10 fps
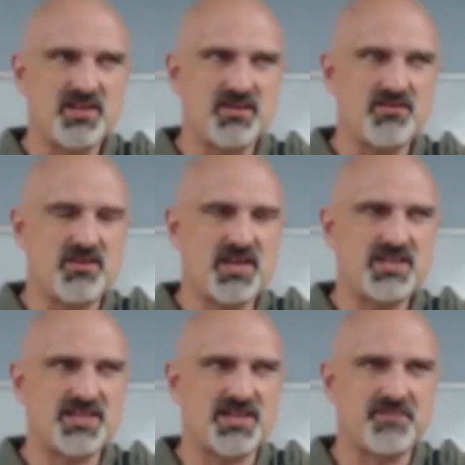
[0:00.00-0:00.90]
you
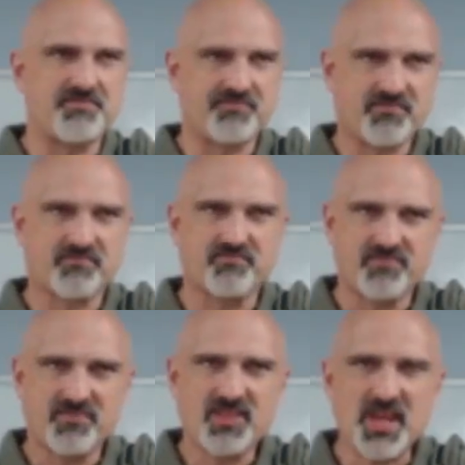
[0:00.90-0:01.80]
need to
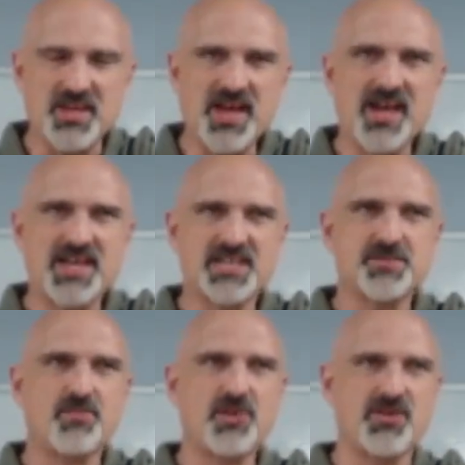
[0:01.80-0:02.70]
not
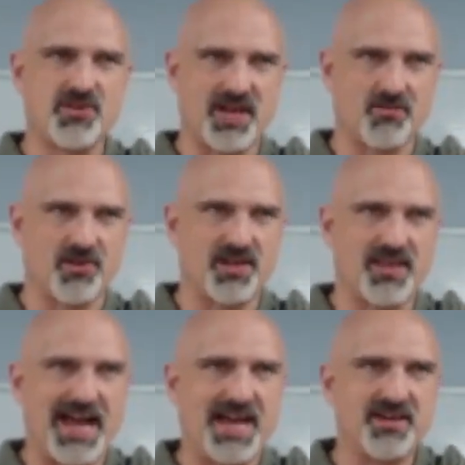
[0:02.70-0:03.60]
exploit your neighbor in
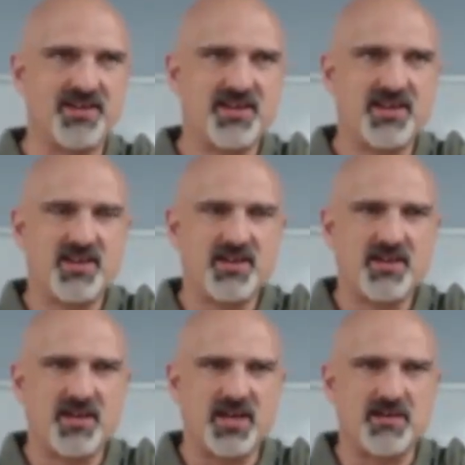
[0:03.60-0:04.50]
that,
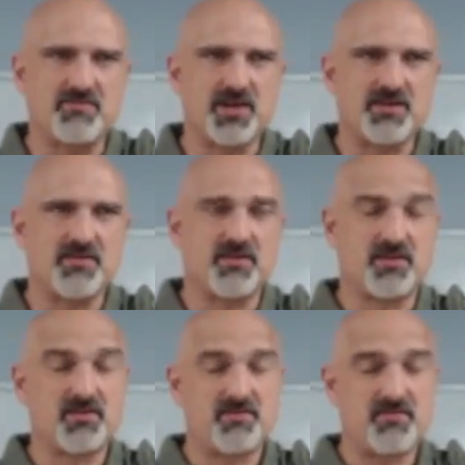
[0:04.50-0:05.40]
but,
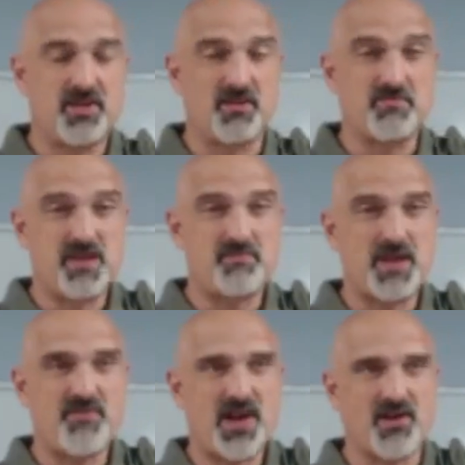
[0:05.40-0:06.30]
you know,
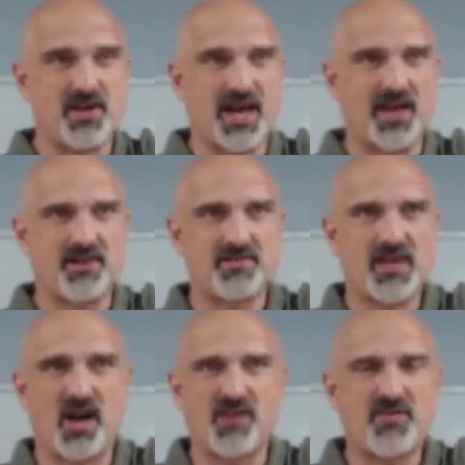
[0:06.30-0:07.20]
be fair in that.
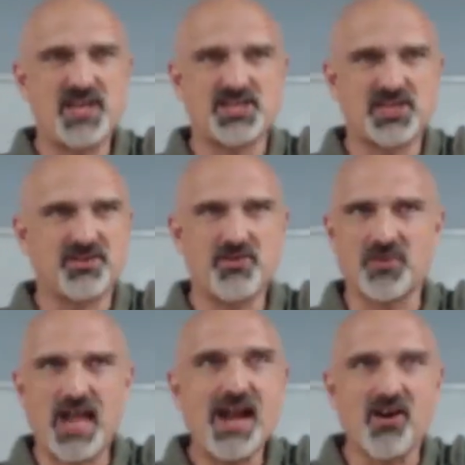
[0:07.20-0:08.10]
Now, if they still don't
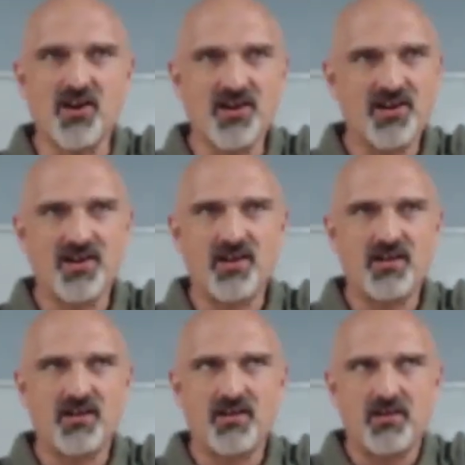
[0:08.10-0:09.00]
care,
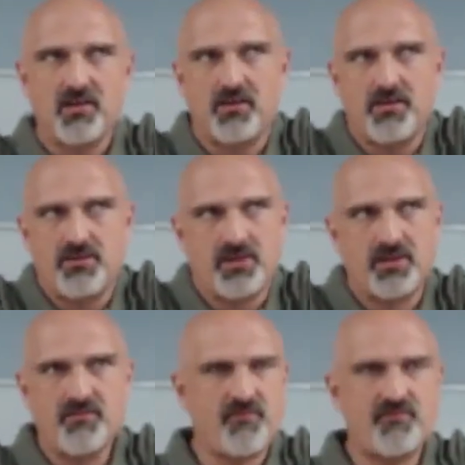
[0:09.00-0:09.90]

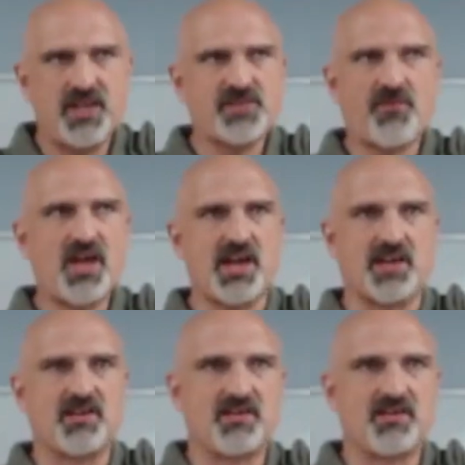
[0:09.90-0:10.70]
then that's fine.